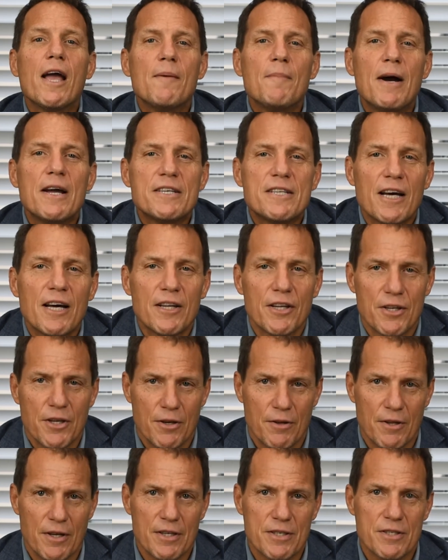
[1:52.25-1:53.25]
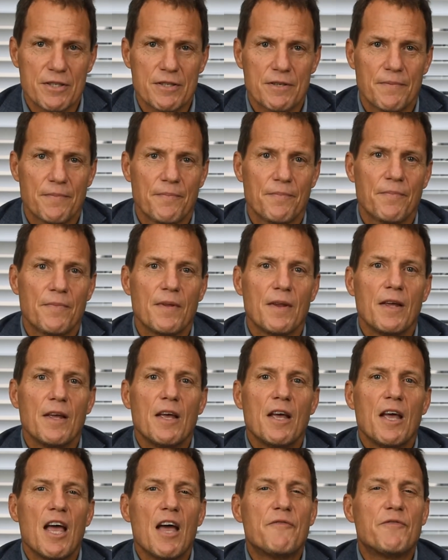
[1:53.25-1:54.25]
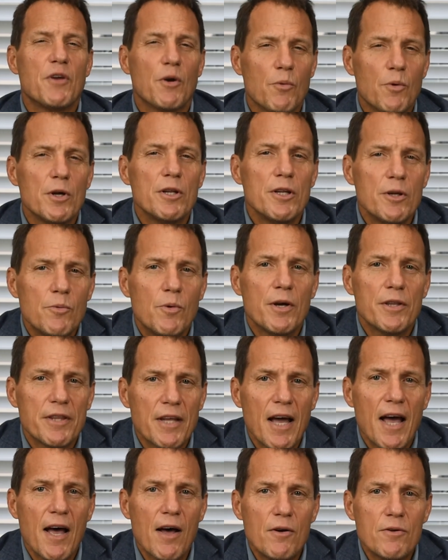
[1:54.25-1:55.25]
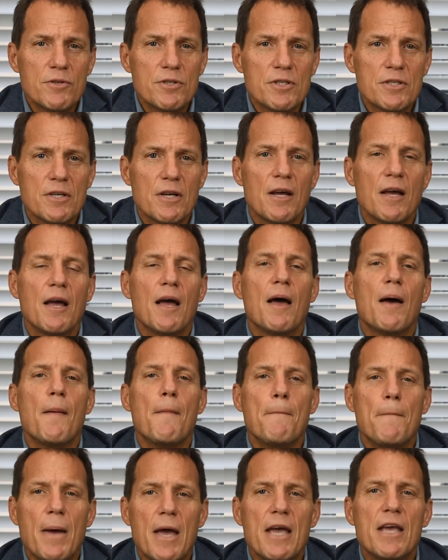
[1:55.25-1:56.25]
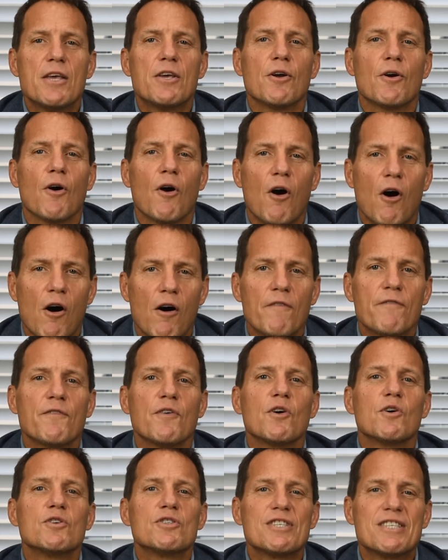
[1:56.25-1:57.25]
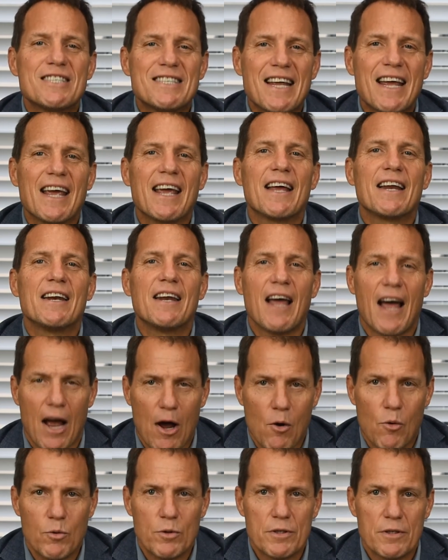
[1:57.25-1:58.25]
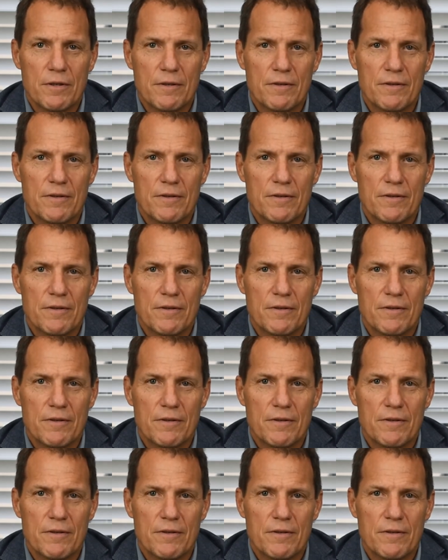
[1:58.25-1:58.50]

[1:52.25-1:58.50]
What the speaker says: am I telling you this? If you really want the house, make your offer stand out.